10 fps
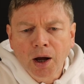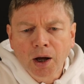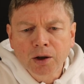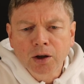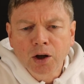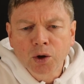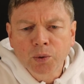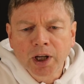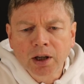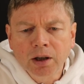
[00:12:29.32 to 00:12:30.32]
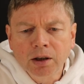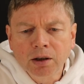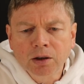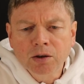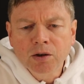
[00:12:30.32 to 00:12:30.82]
under her
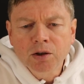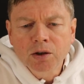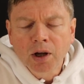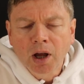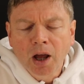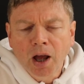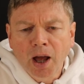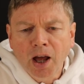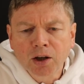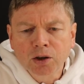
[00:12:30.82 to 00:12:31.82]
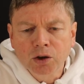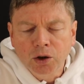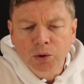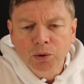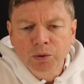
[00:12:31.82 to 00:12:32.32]
wings, and
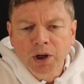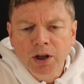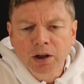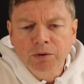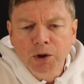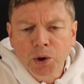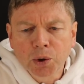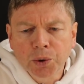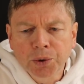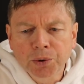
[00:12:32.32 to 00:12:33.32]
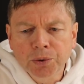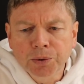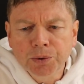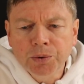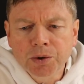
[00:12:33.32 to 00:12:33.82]
you
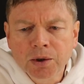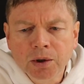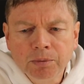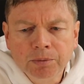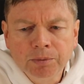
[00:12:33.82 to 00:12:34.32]
refused.